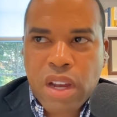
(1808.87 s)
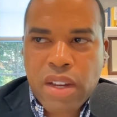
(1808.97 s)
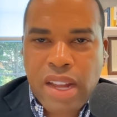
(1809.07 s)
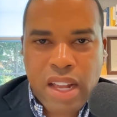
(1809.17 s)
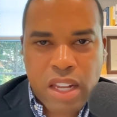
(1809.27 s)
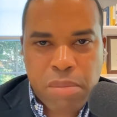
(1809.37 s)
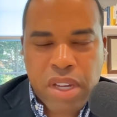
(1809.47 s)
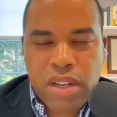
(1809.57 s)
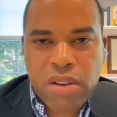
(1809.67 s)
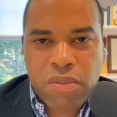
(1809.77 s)
an
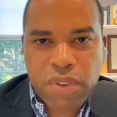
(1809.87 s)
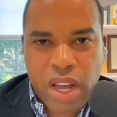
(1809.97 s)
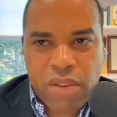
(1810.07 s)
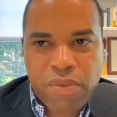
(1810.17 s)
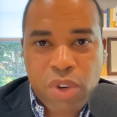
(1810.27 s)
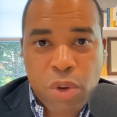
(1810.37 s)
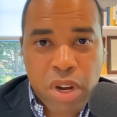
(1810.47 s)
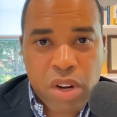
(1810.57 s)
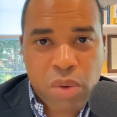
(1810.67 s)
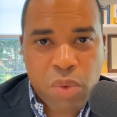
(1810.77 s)
element of life no
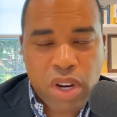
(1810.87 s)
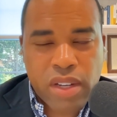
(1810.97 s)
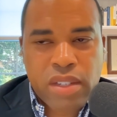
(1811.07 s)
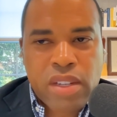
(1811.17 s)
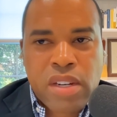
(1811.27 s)
matter what.